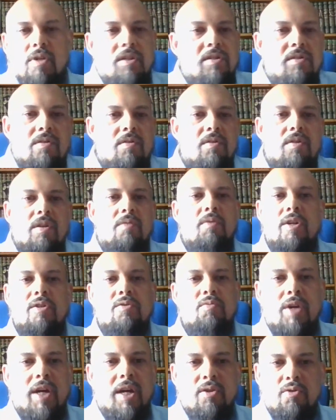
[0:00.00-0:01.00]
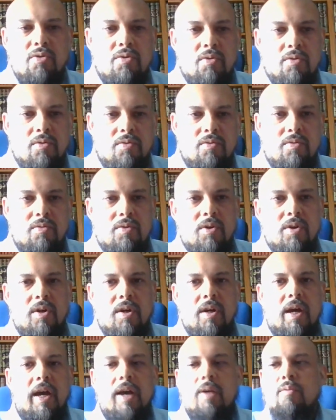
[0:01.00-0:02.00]
There's nothing else we can do.
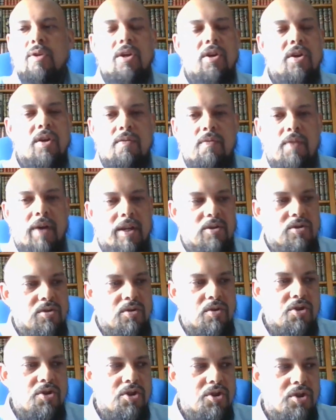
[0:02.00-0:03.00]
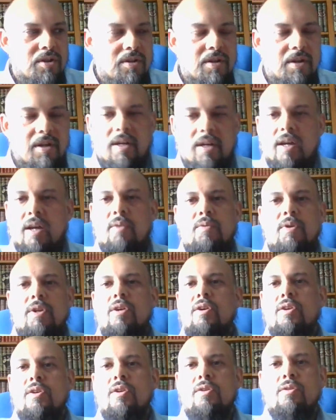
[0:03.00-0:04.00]
And we're not going to find a solution. And
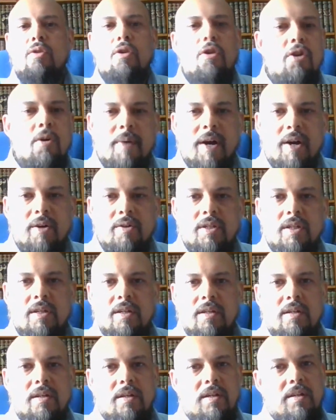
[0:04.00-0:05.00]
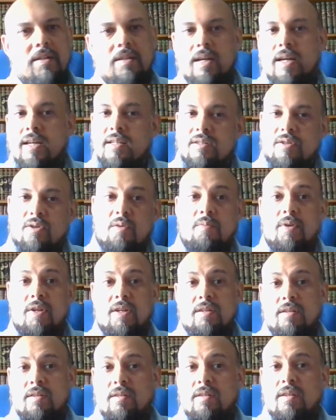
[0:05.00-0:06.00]
we're not going to talk about it. That is
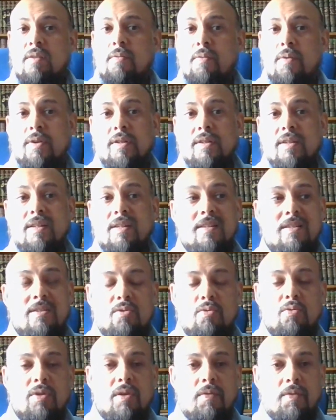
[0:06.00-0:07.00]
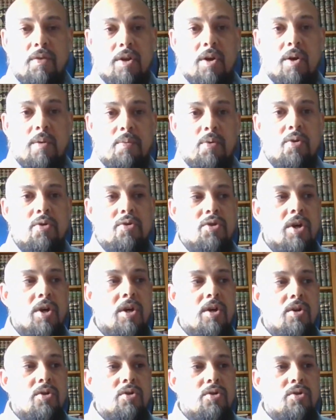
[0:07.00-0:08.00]
completely different. Then it's two different
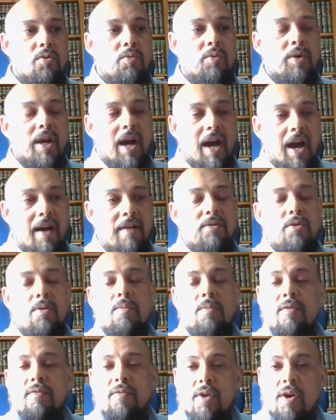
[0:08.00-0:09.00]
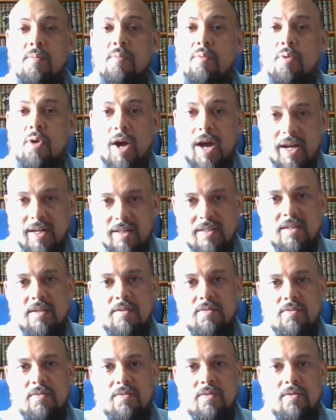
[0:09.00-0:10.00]
approaches. So we have to be very
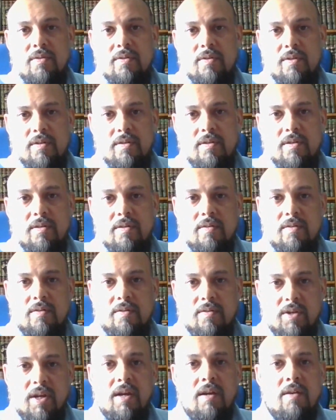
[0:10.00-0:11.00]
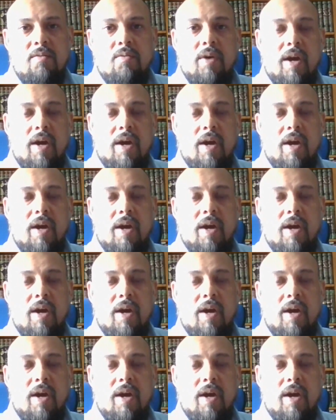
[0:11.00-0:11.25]
proactive. Yeah?